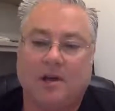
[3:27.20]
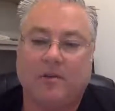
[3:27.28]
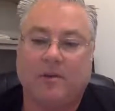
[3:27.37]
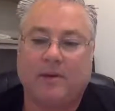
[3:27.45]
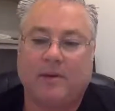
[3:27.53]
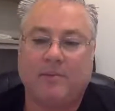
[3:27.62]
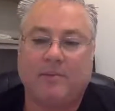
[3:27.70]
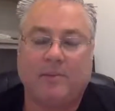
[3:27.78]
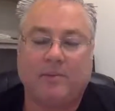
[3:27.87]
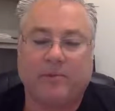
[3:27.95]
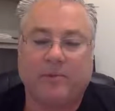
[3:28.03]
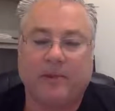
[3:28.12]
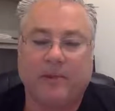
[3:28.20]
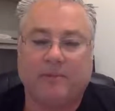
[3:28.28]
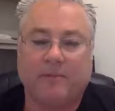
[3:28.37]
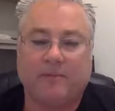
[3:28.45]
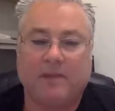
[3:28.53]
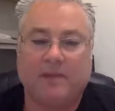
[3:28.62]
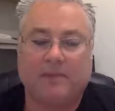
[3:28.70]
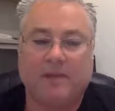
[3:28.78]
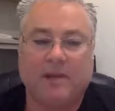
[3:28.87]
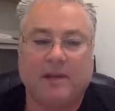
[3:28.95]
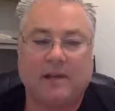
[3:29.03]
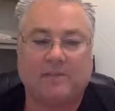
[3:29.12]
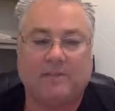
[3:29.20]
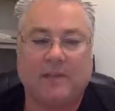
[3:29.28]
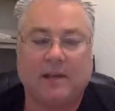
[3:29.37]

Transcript: We keep up with that every day,